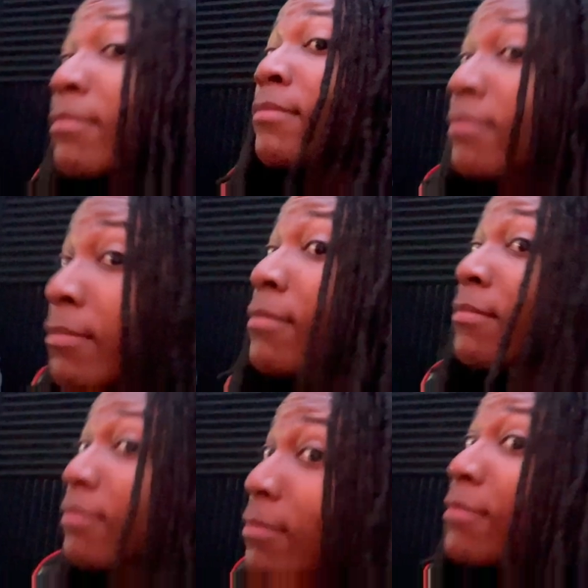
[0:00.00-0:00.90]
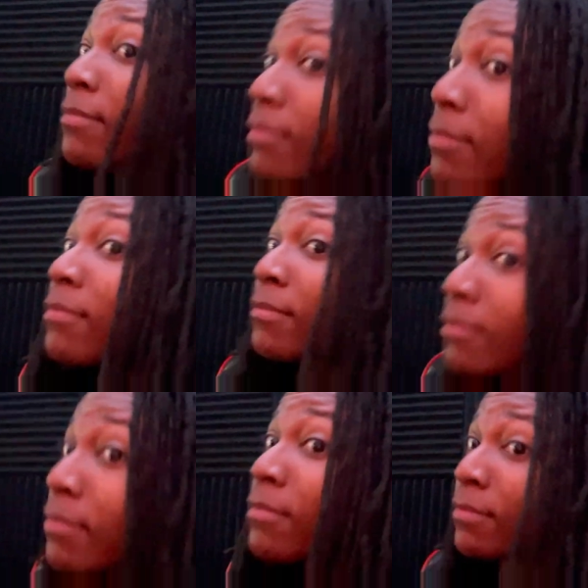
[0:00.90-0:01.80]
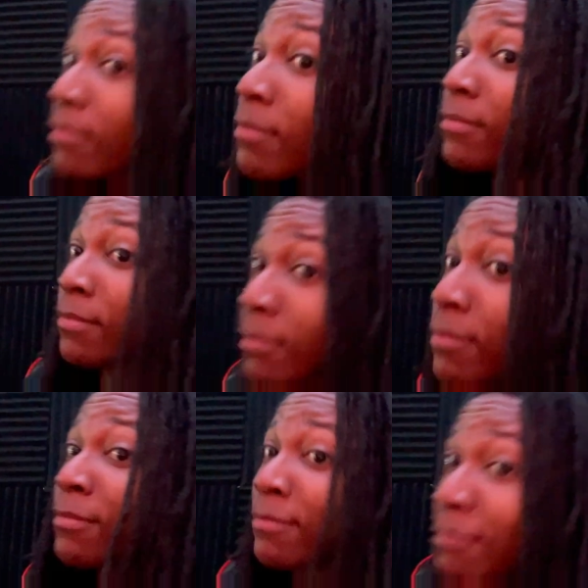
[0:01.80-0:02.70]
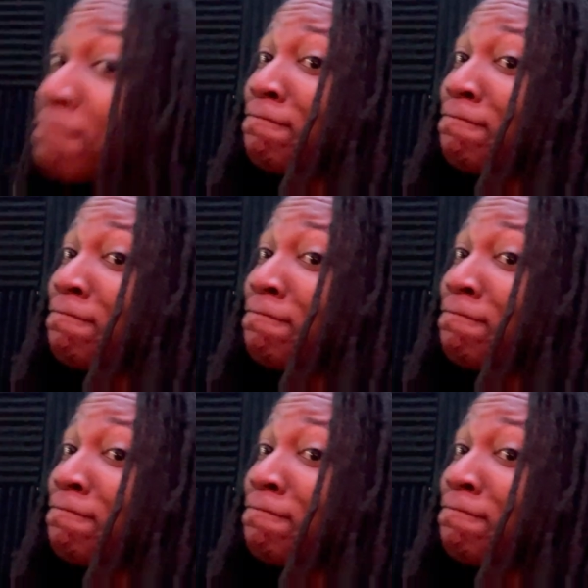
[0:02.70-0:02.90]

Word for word: that back door and you better go lock it. Walk on my shit and you know that I talk